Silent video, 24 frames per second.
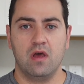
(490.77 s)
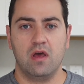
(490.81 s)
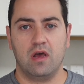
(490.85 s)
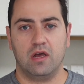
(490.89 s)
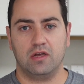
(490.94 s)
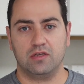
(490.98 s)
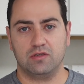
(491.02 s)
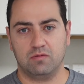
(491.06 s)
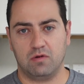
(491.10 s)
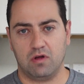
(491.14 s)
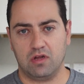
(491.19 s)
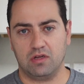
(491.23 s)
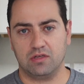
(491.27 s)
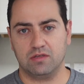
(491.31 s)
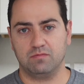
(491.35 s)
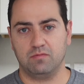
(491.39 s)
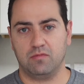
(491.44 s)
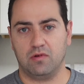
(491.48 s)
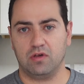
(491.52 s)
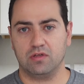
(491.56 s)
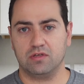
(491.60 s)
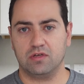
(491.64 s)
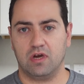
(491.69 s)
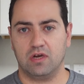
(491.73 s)
as well as
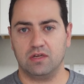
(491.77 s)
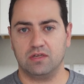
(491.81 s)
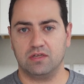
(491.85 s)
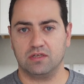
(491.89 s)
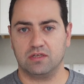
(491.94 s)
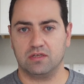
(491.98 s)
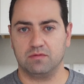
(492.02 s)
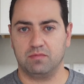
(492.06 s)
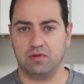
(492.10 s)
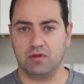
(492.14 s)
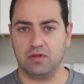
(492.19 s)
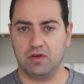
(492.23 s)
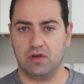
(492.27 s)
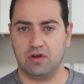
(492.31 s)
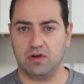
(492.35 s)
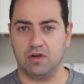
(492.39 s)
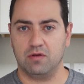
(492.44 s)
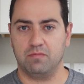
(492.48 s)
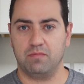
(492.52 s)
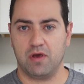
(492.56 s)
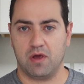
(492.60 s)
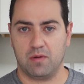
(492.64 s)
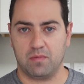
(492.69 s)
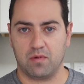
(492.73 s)

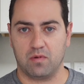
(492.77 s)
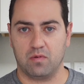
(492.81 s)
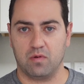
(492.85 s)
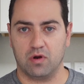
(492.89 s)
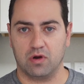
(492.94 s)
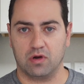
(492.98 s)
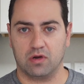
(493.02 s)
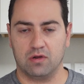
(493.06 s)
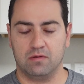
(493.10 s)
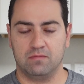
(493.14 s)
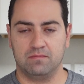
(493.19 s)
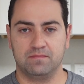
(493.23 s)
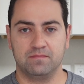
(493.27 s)
multidisciplinary paperwork,